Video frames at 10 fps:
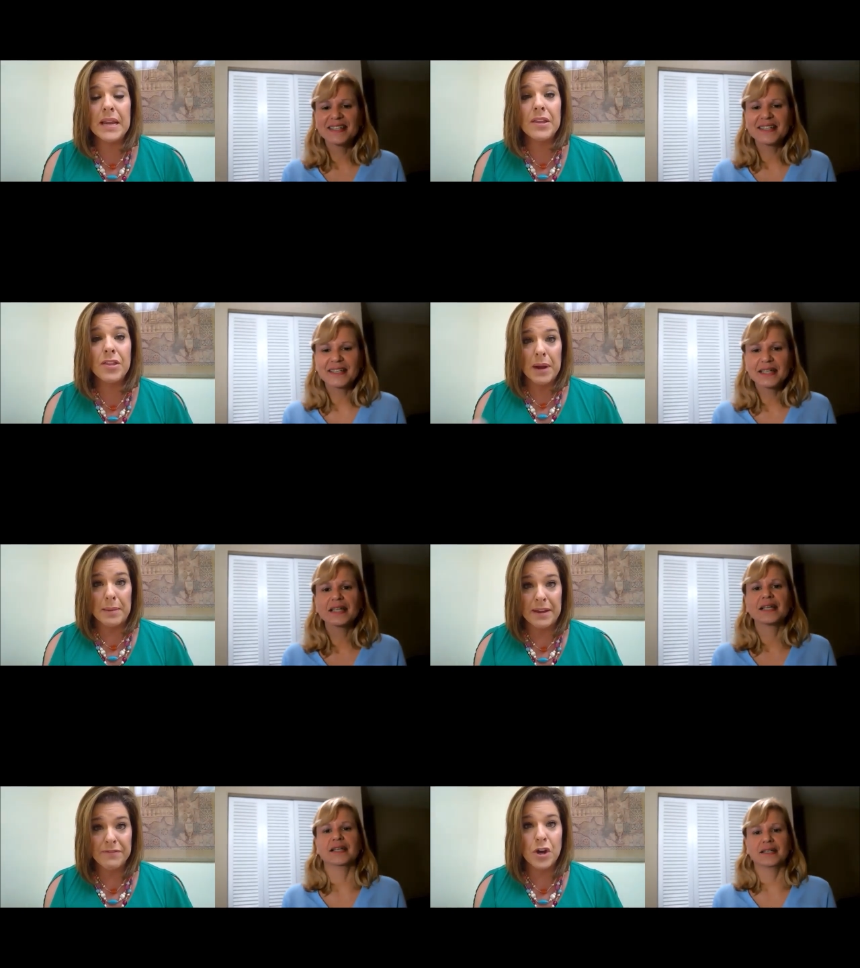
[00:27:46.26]
Speaker 1: either by
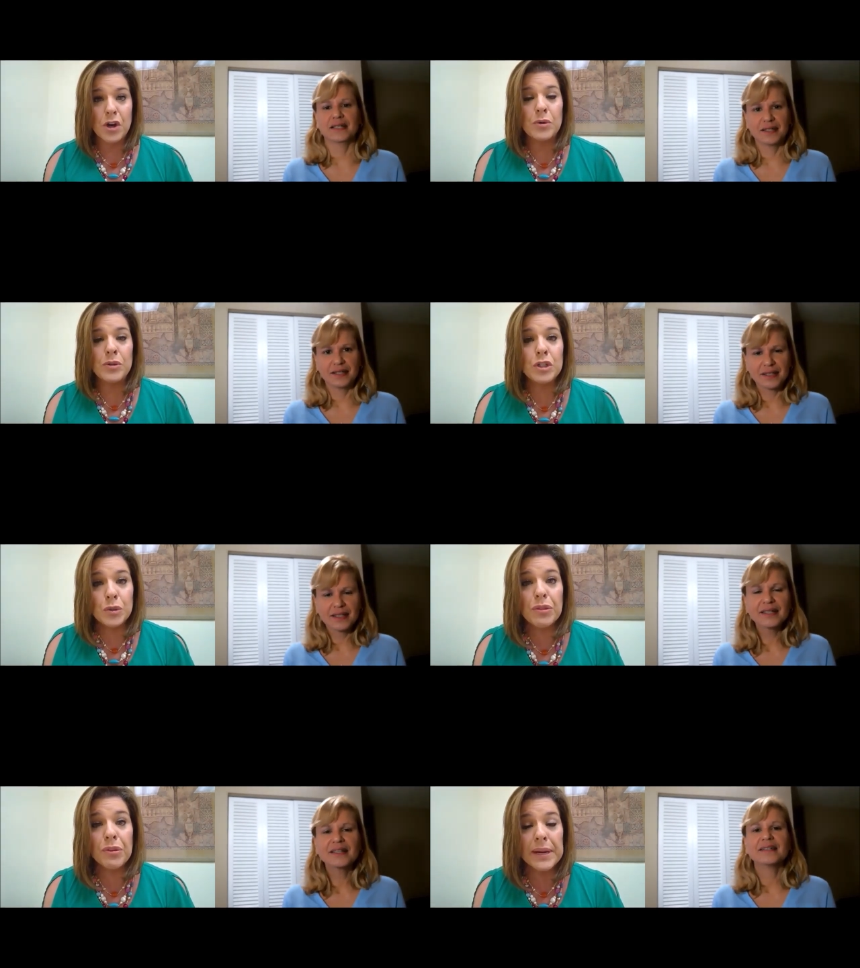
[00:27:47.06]
my phone
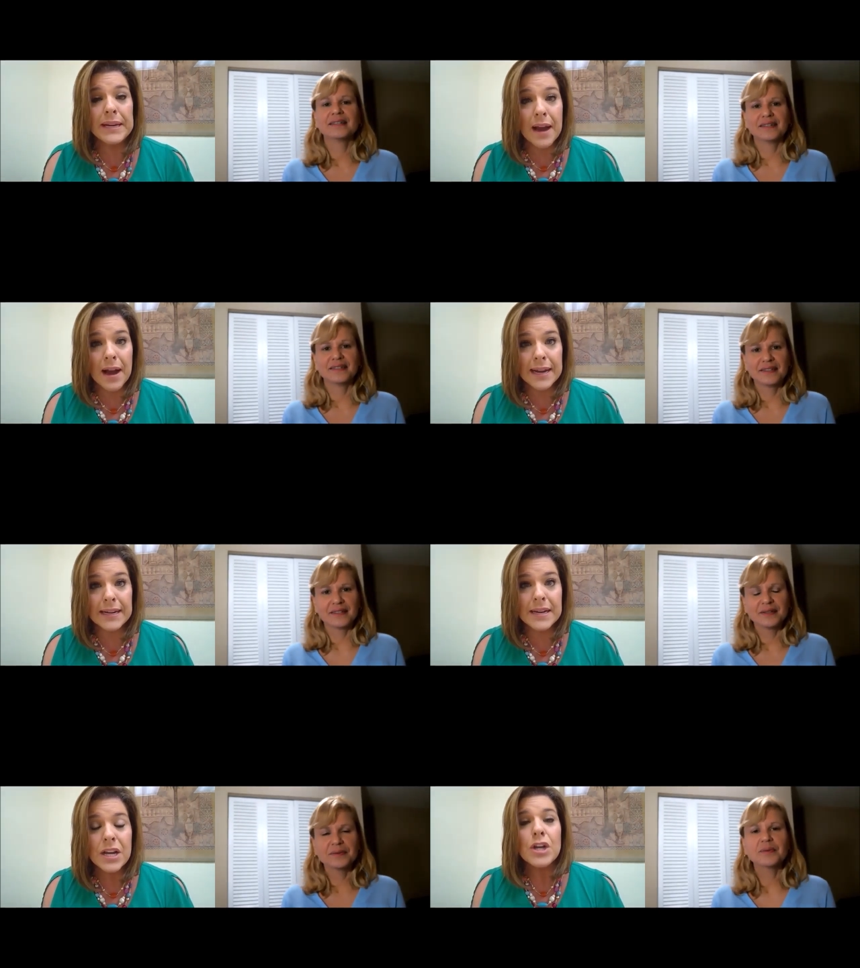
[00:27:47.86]
239